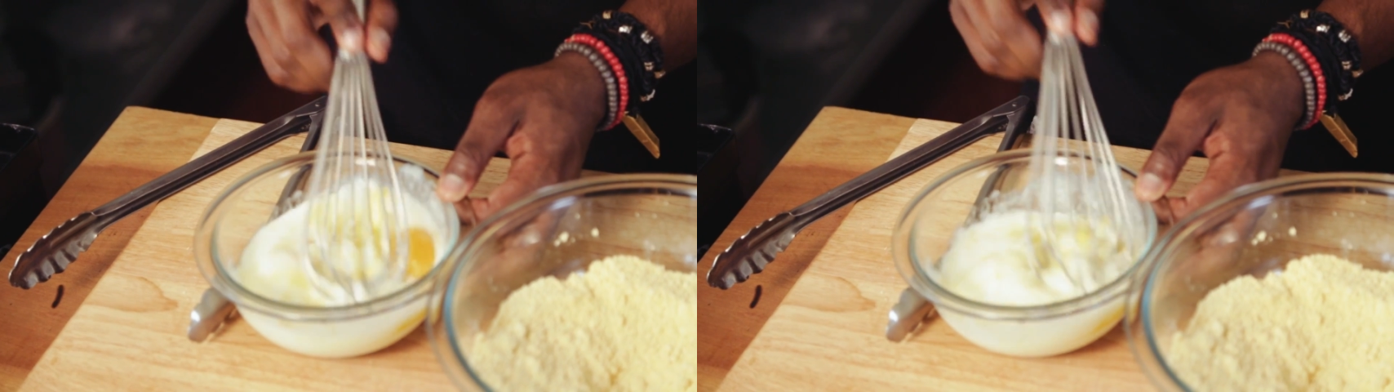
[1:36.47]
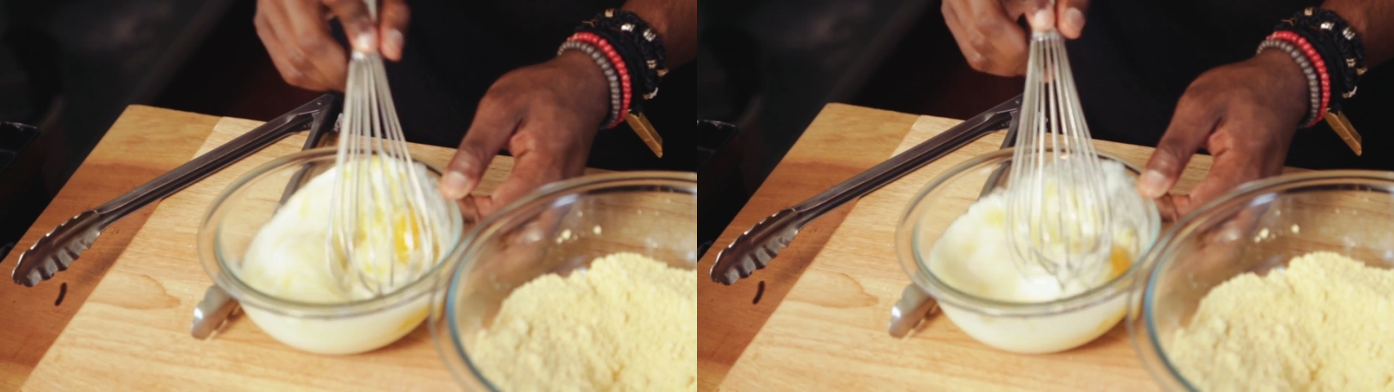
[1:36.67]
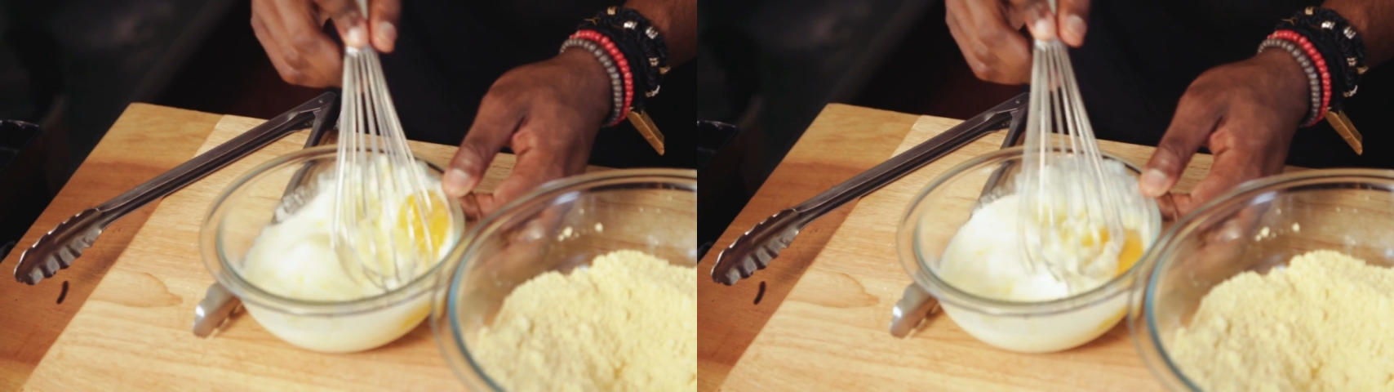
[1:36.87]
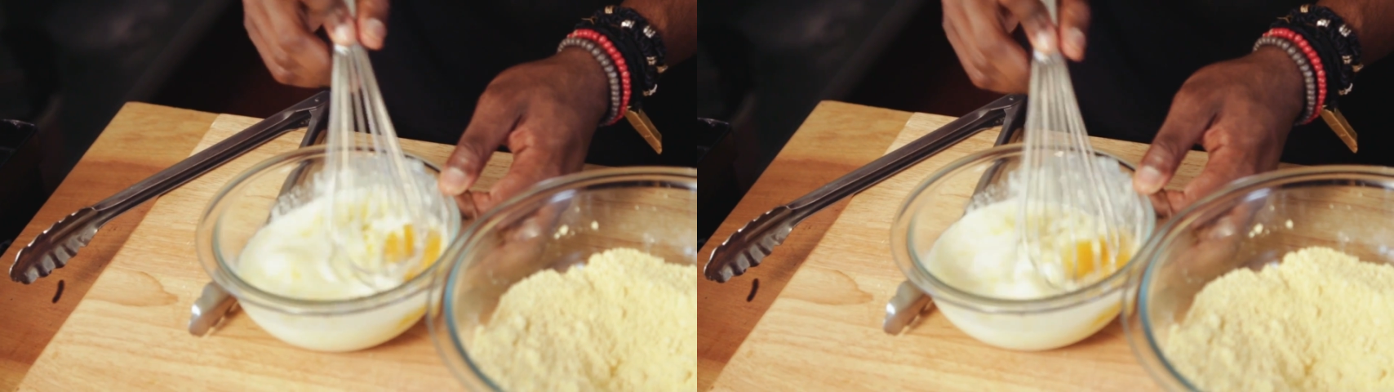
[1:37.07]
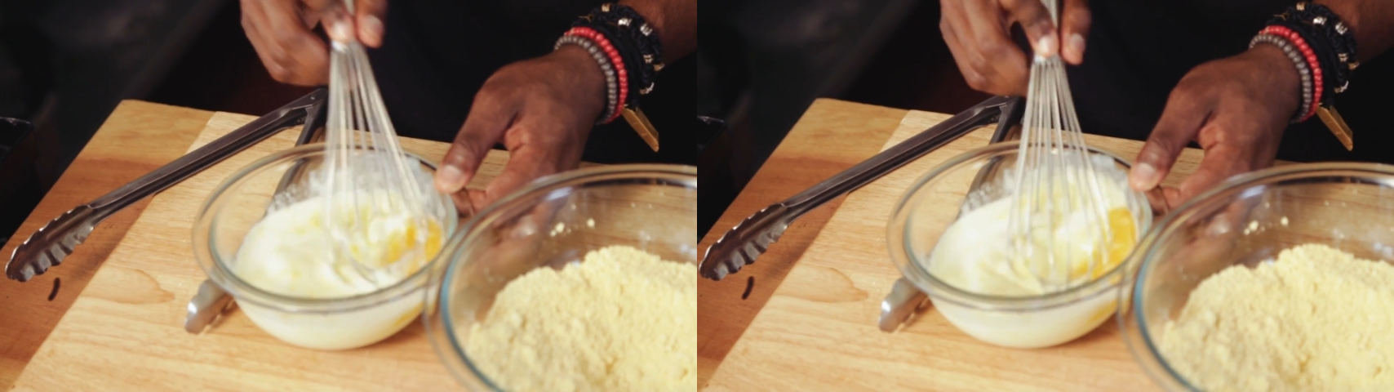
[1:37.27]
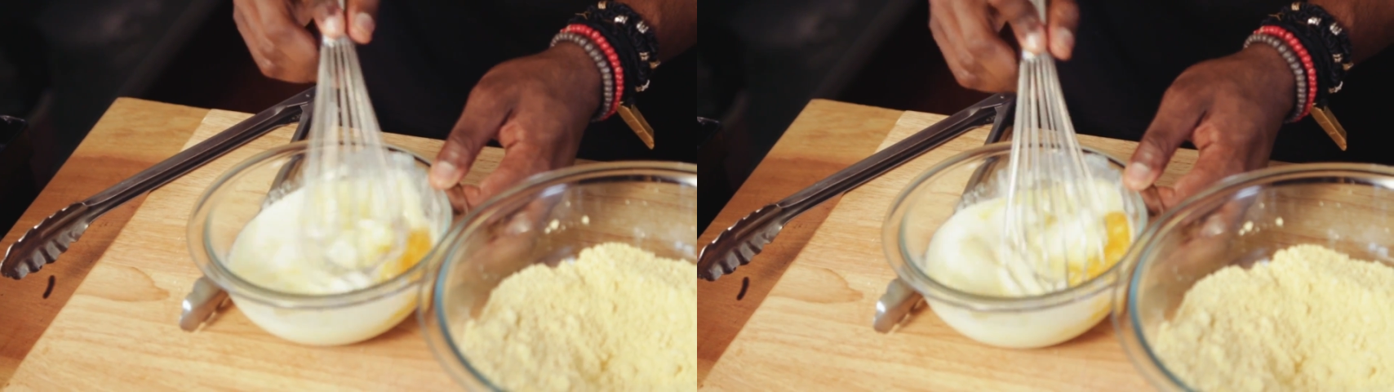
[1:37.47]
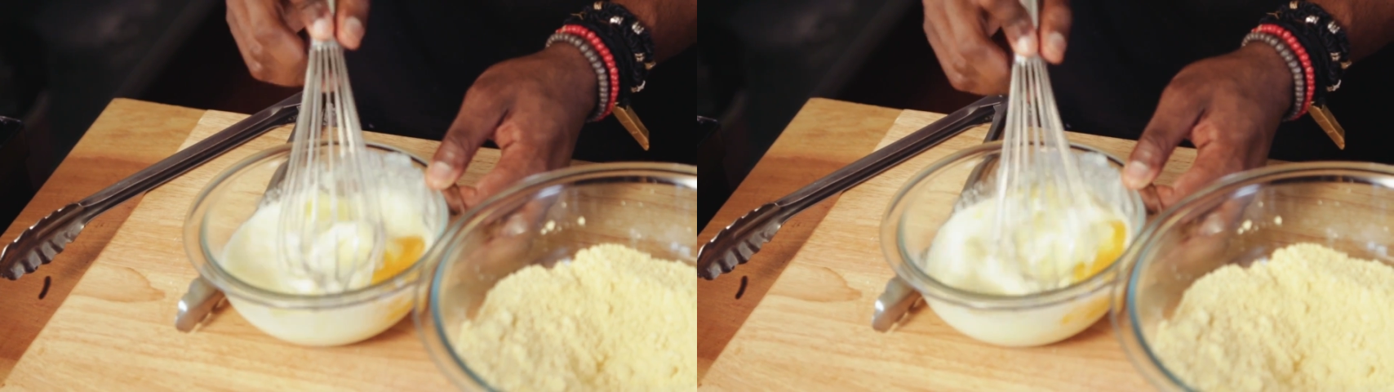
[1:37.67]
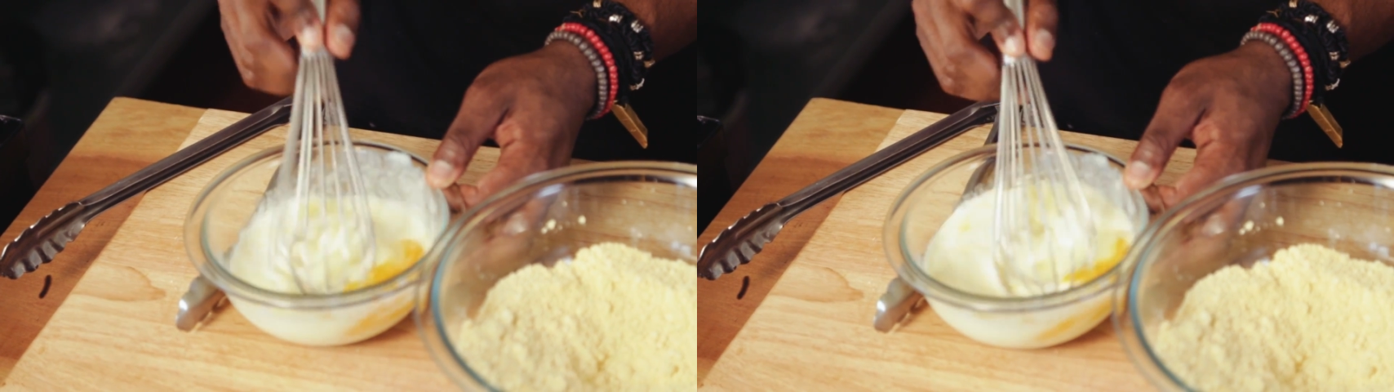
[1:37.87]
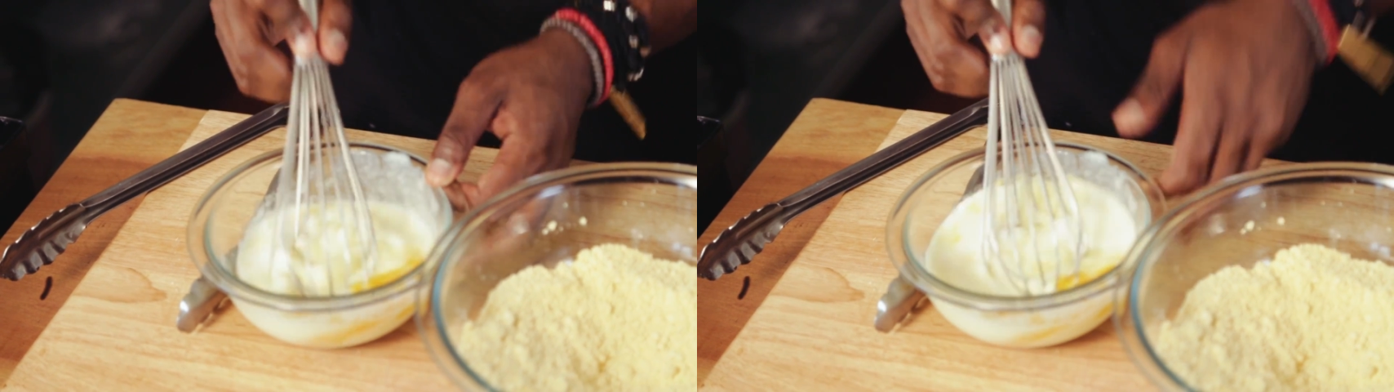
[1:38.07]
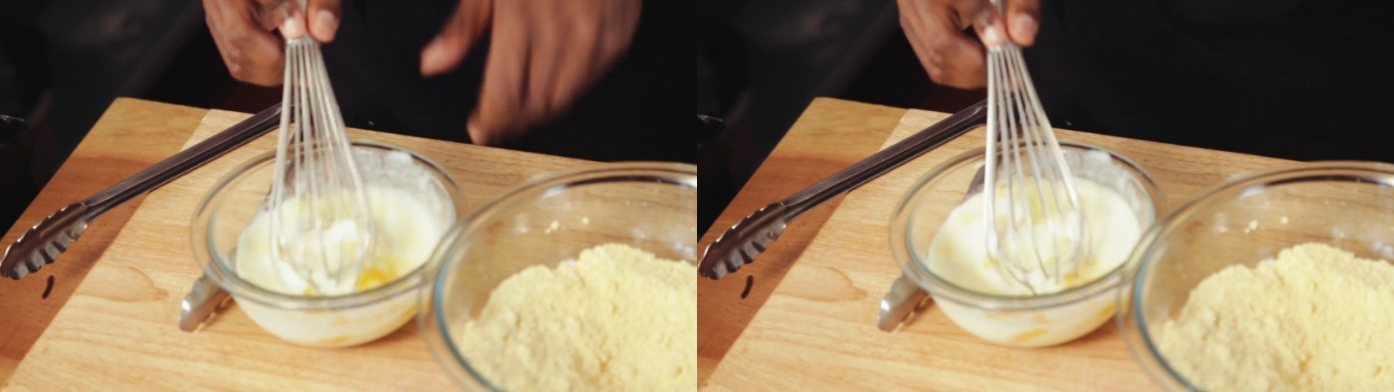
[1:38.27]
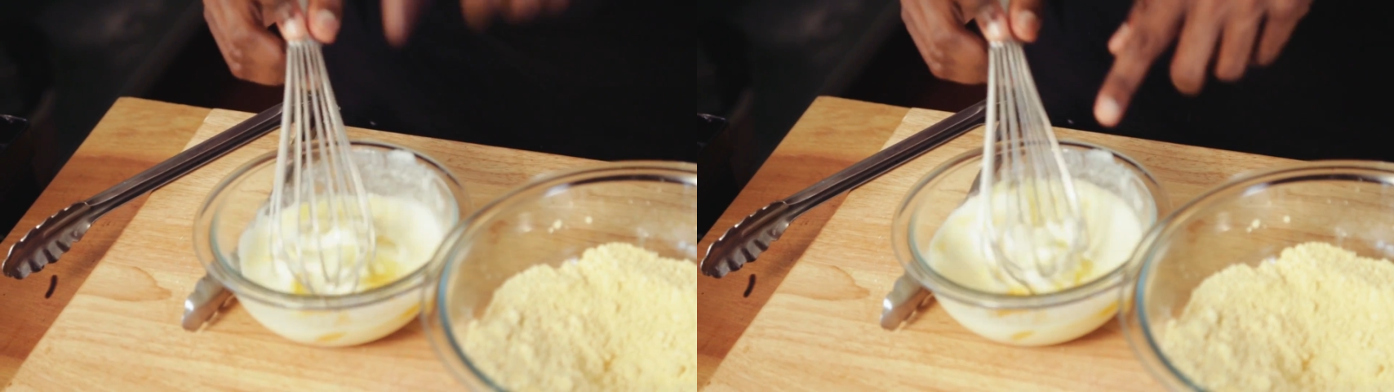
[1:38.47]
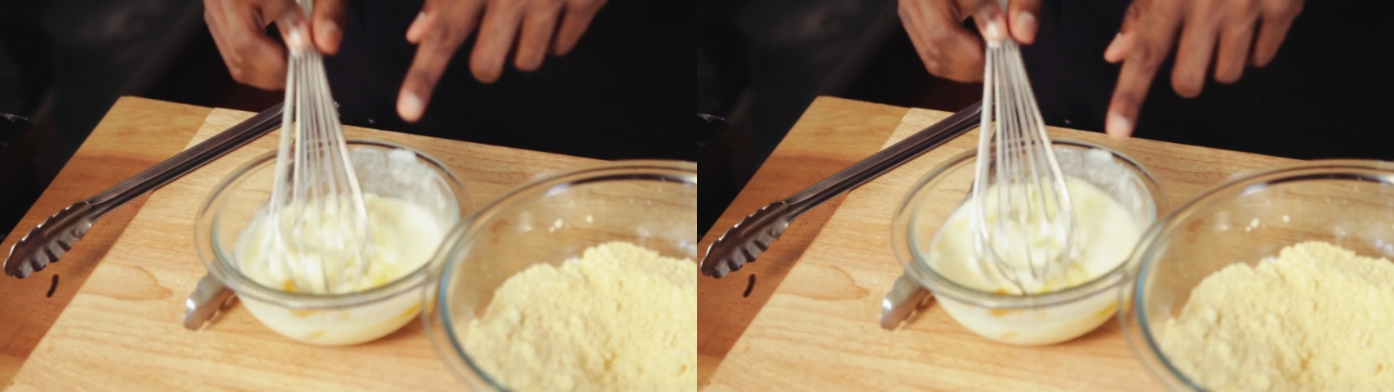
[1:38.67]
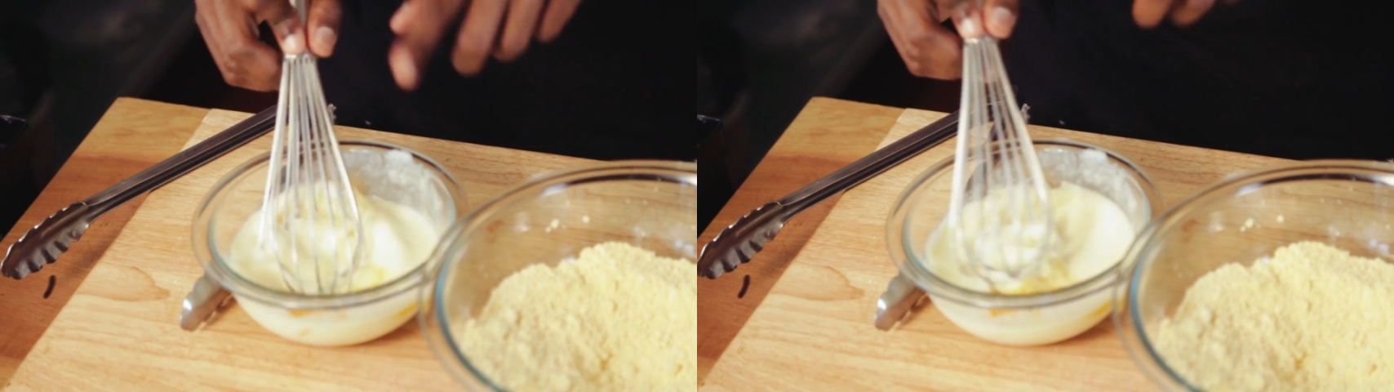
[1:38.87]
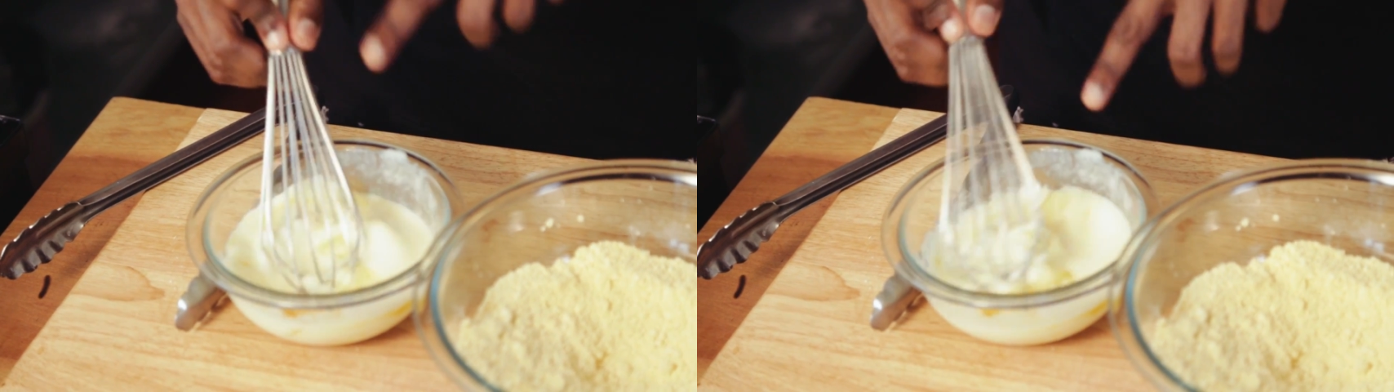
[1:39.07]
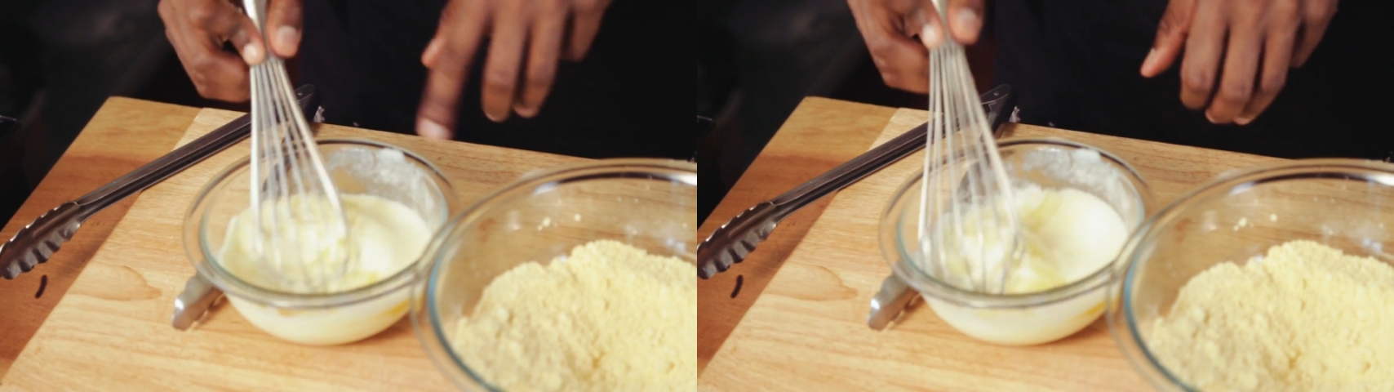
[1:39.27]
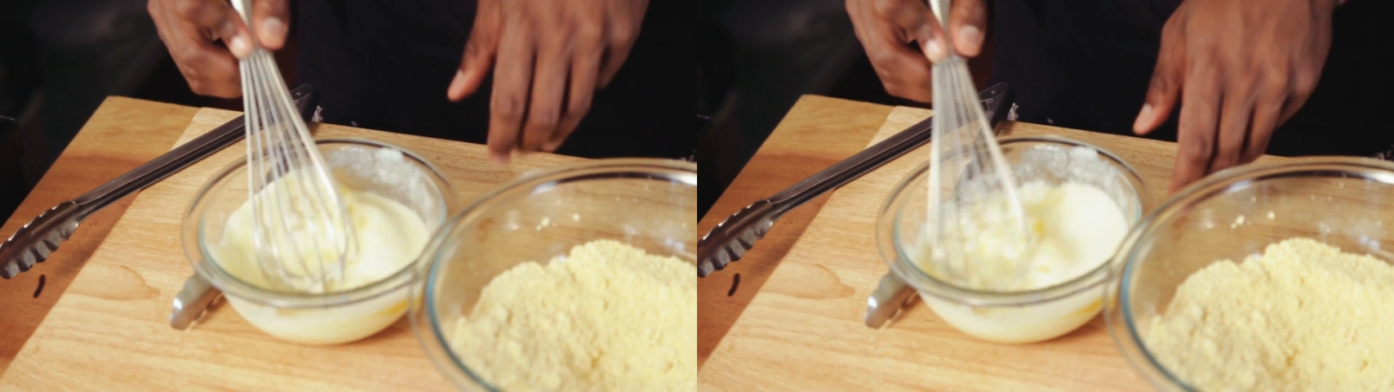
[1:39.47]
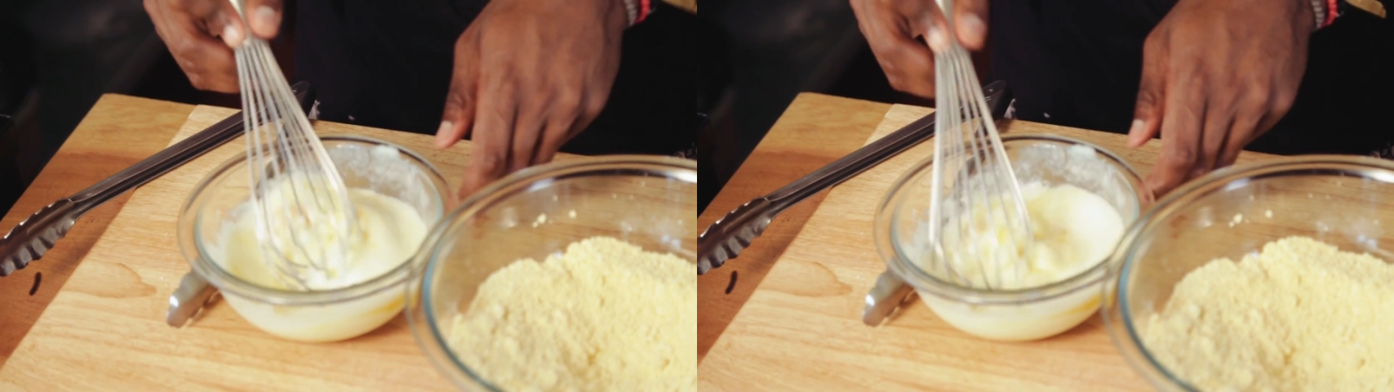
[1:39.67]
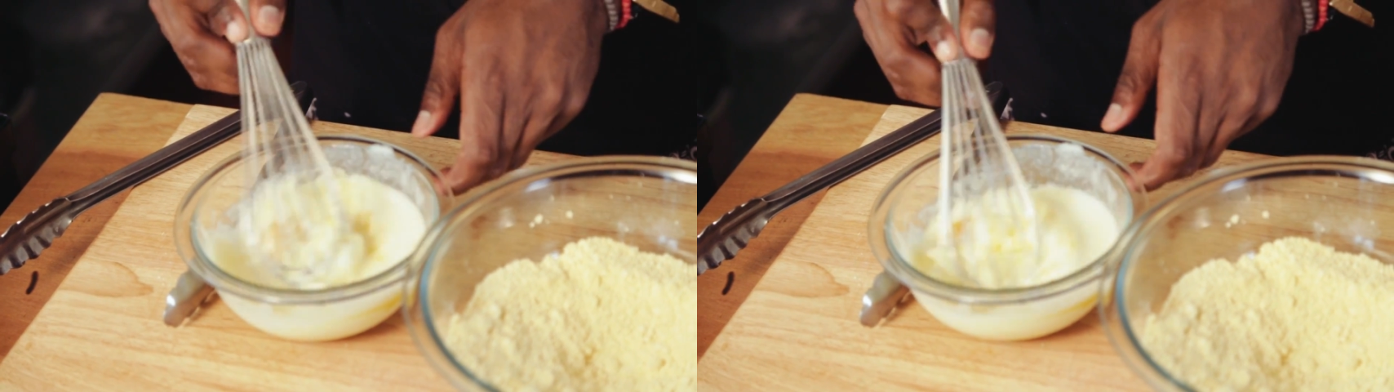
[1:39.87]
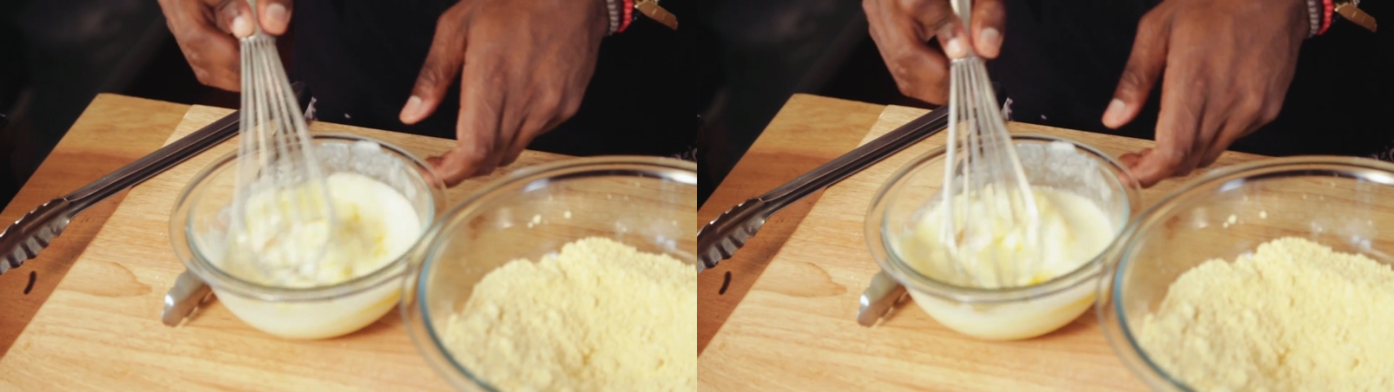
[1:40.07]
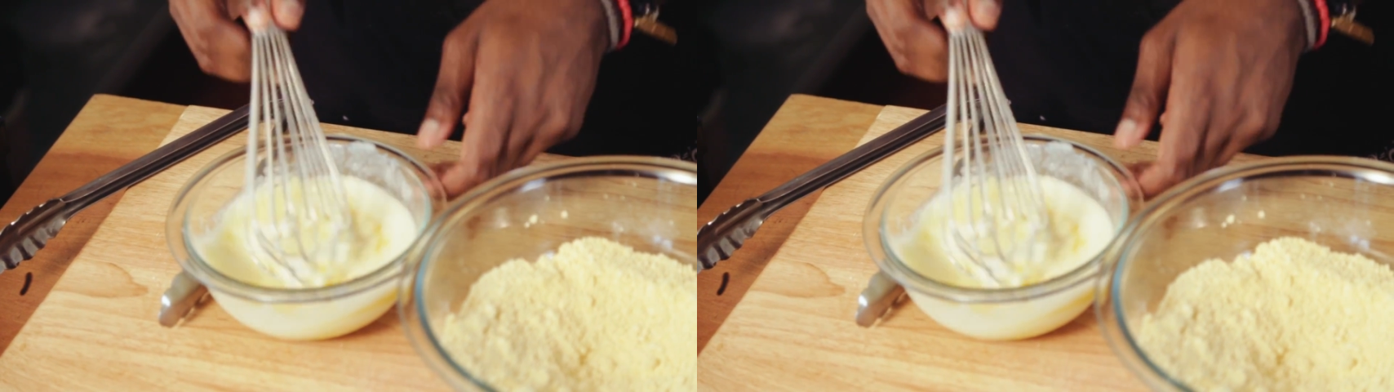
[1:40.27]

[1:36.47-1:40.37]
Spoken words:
No face is visible, so there are no lips to read.